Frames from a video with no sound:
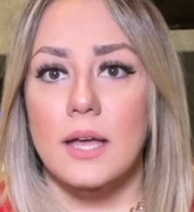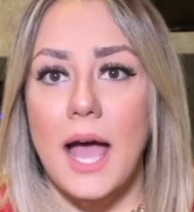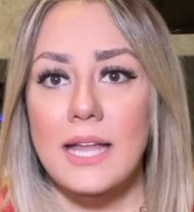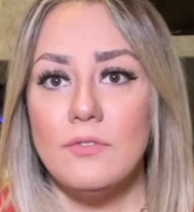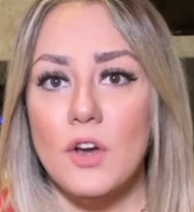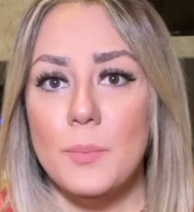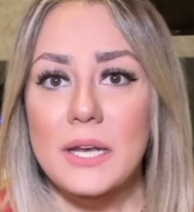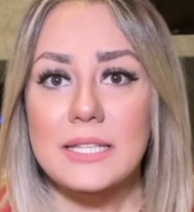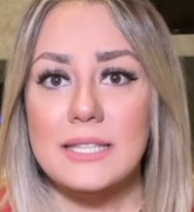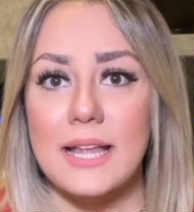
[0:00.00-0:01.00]
Adverb in
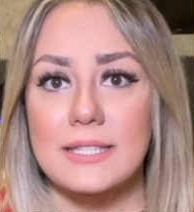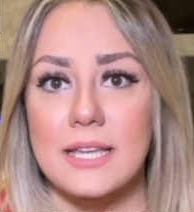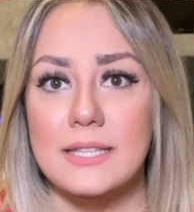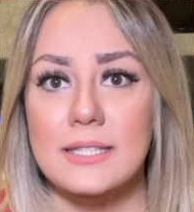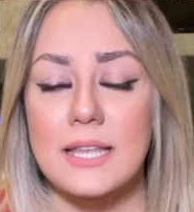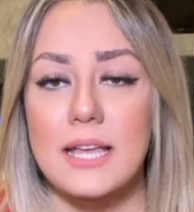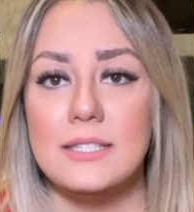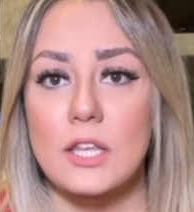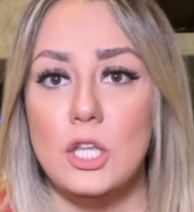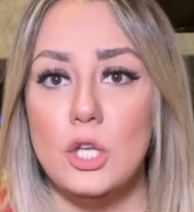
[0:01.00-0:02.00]
a sentence is
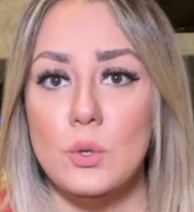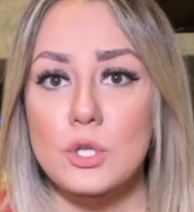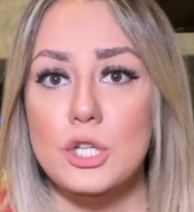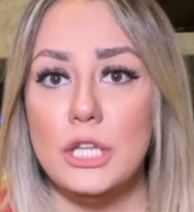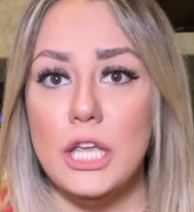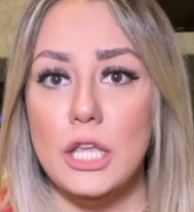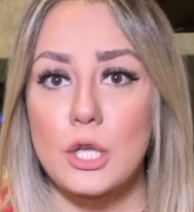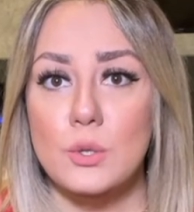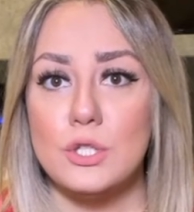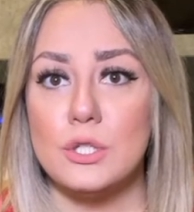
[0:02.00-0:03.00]
usually
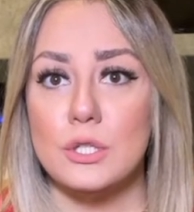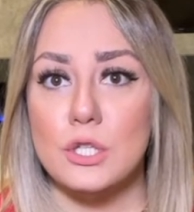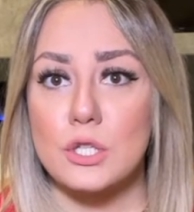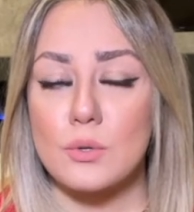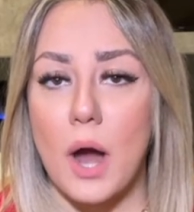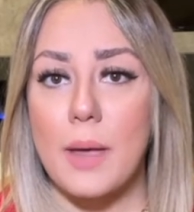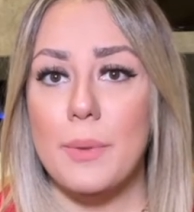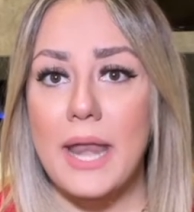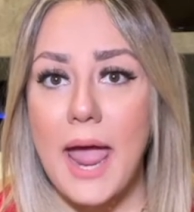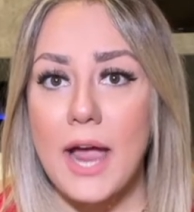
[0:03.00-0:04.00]
used to describe
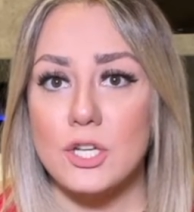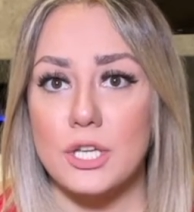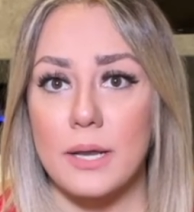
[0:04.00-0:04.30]
an action.